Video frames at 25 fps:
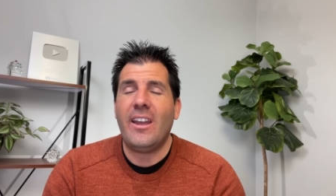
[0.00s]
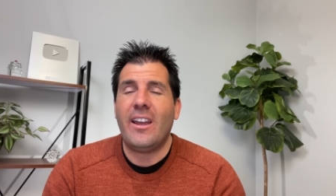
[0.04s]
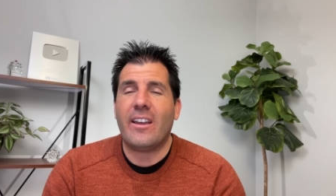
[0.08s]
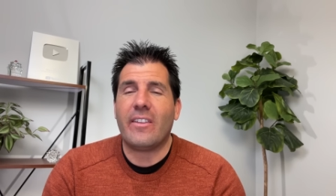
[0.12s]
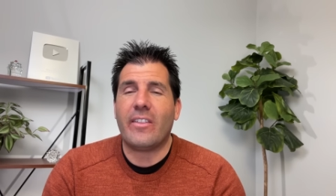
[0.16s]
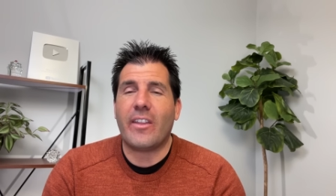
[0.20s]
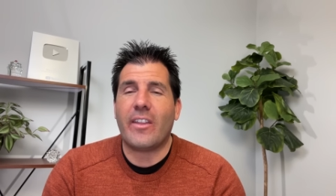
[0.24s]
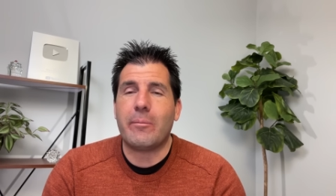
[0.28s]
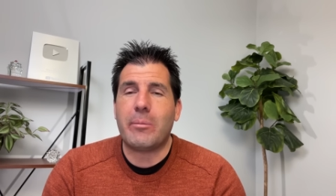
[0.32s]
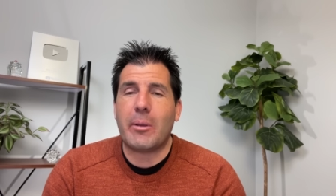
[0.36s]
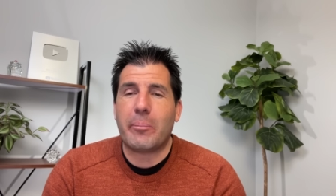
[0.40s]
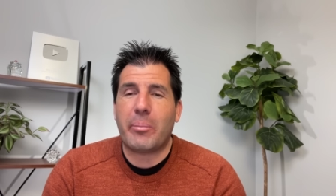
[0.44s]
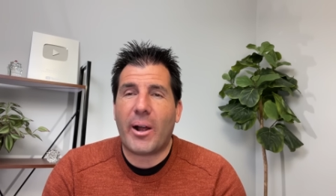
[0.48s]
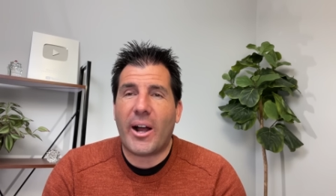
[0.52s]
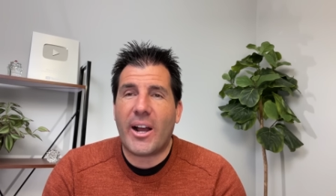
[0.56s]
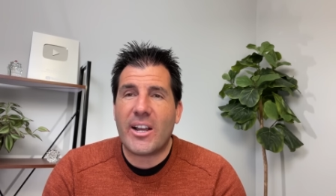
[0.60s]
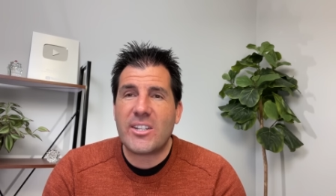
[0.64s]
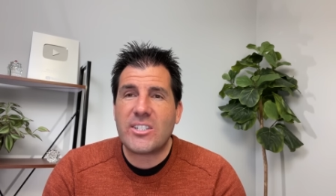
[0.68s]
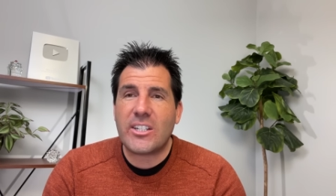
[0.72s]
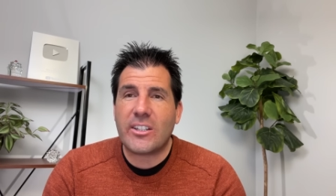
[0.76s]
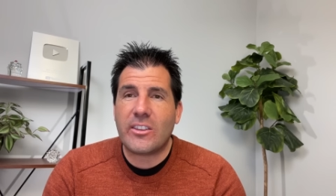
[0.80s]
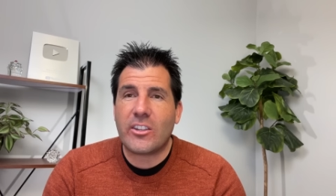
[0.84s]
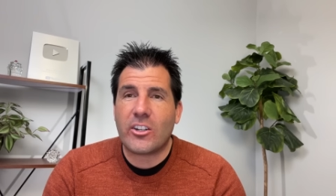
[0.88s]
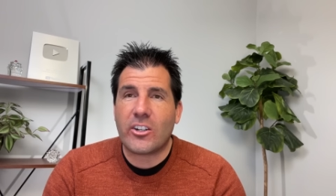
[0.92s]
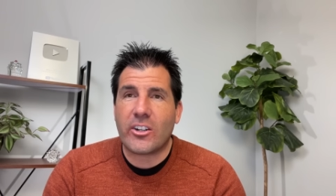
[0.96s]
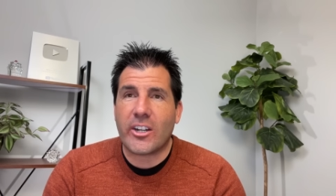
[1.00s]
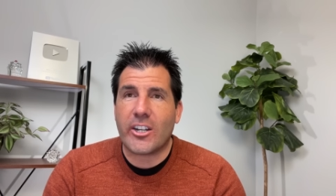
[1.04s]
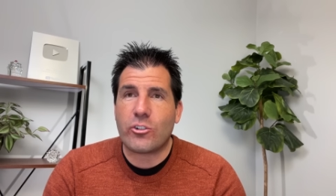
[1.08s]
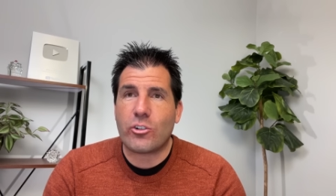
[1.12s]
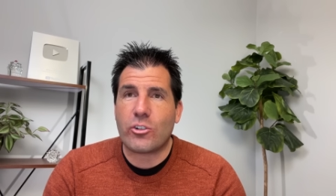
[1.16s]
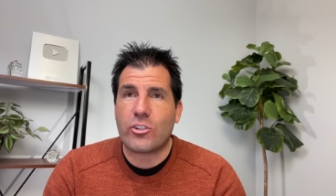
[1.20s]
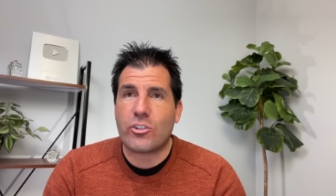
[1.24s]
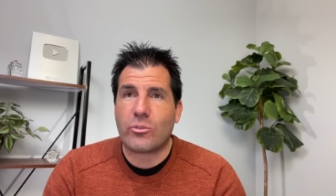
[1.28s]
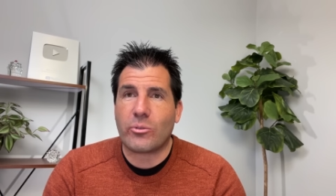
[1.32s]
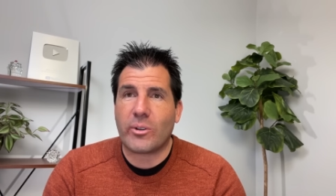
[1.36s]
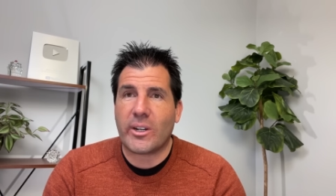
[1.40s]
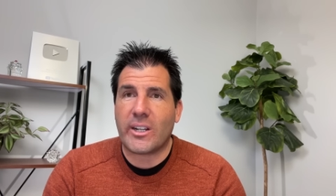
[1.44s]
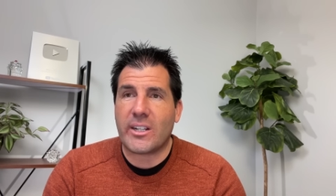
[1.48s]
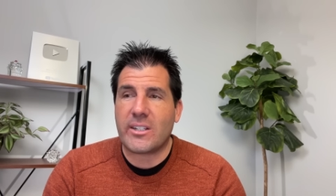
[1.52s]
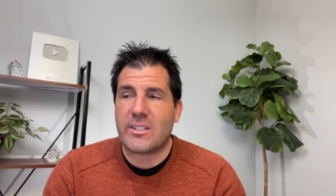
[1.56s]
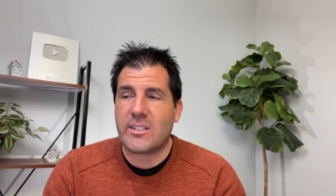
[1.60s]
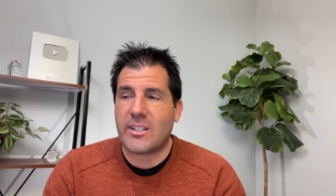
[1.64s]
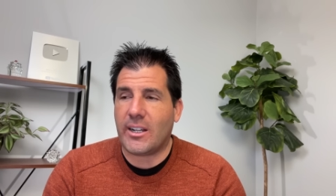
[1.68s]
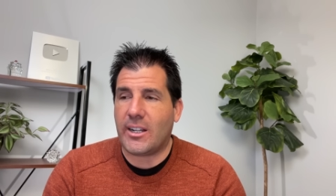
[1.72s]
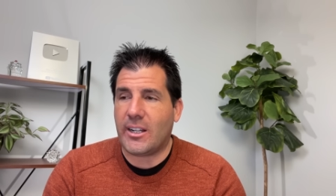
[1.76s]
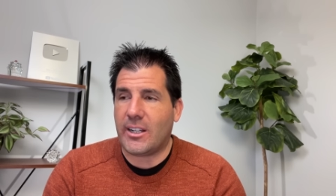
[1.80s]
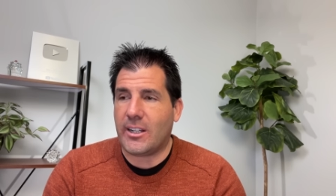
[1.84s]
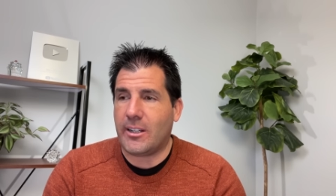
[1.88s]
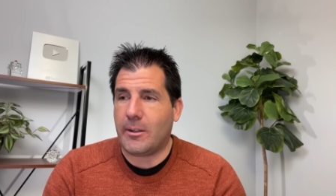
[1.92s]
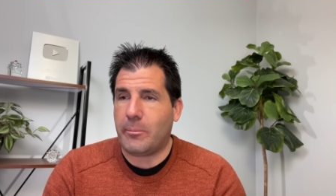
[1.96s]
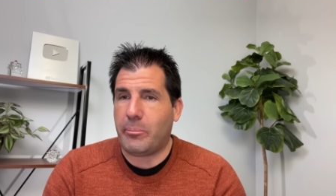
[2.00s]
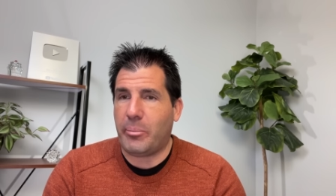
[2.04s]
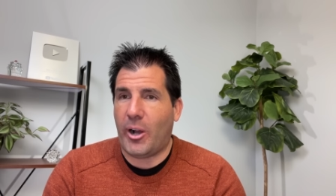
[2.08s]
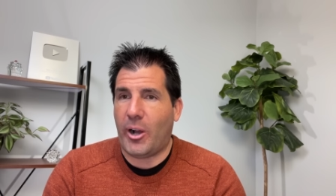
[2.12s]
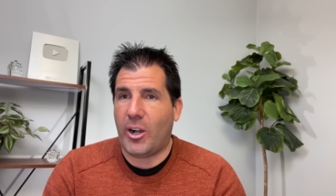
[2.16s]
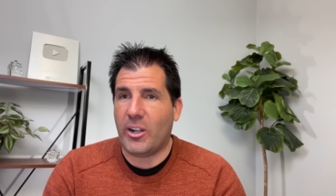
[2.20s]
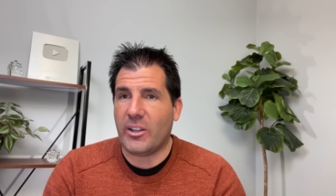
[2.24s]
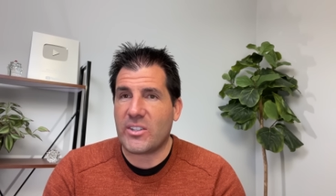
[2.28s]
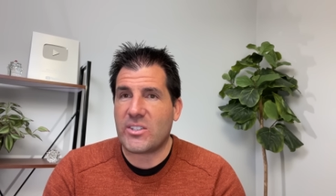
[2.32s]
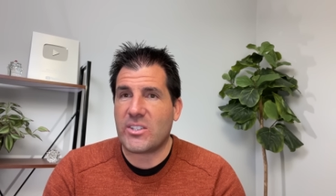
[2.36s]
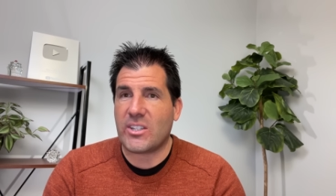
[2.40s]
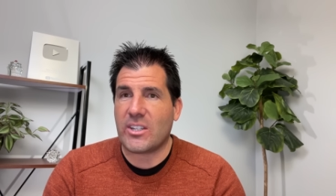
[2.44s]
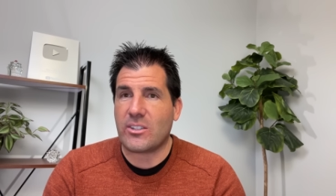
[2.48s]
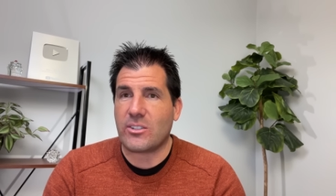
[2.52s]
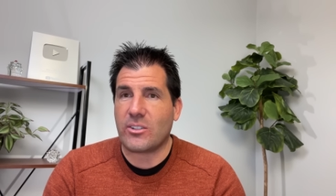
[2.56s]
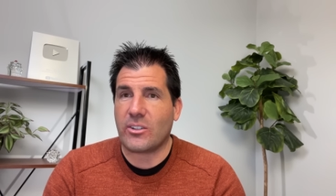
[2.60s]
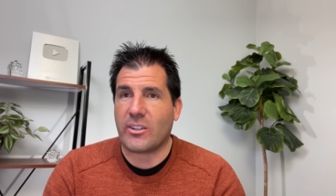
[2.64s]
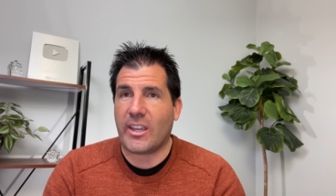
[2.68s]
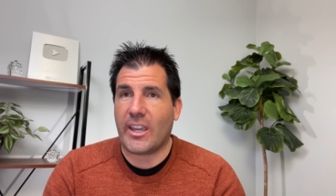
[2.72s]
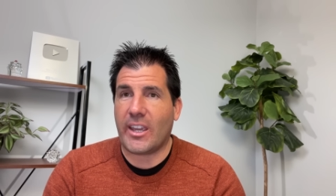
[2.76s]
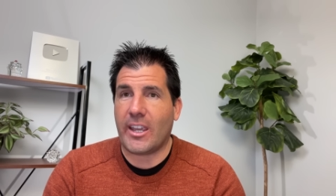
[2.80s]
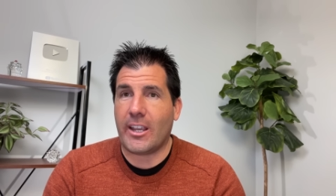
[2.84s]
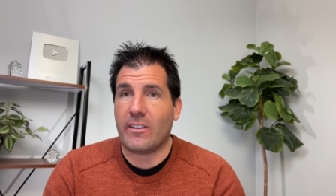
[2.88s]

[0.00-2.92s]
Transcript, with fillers: They've been pausing their interest rate uh, policies, okay?